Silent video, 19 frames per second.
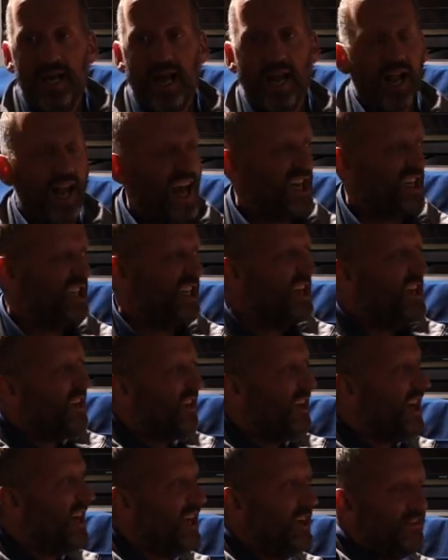it'll actually
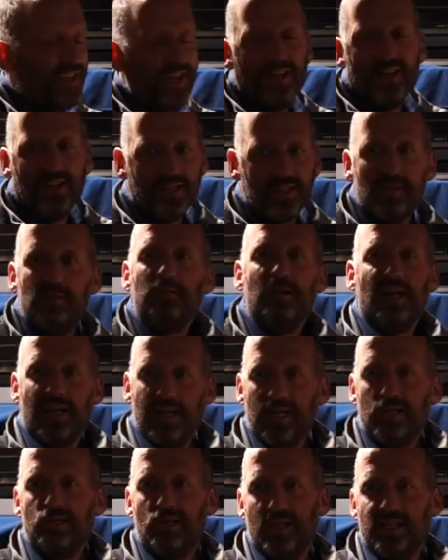look like you've done lots of
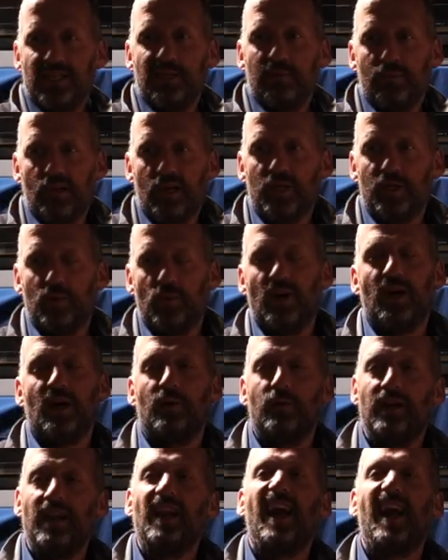really interesting
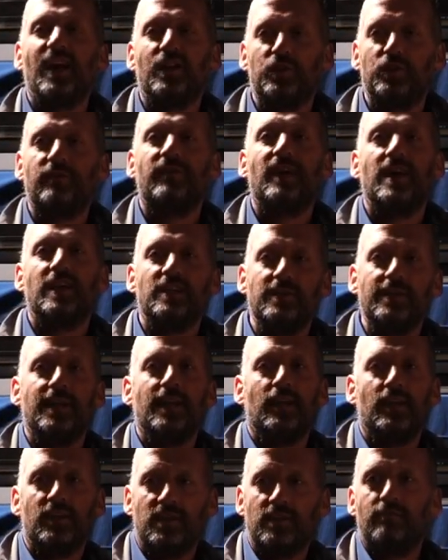brushwork, when in actual fact you
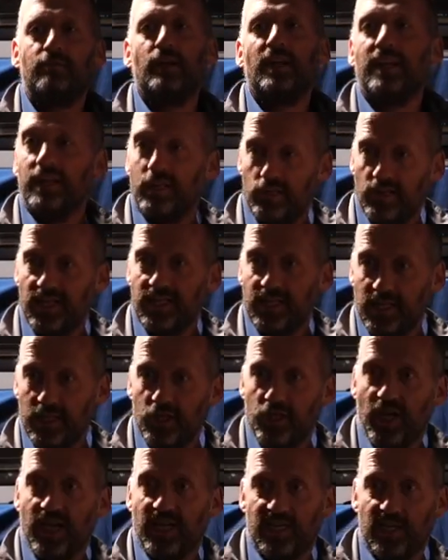did lots of really interesting
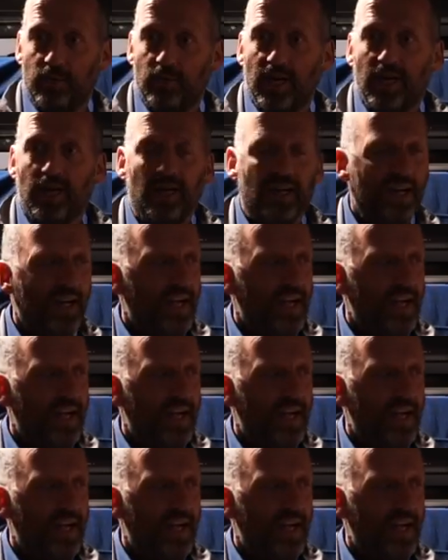gessoing.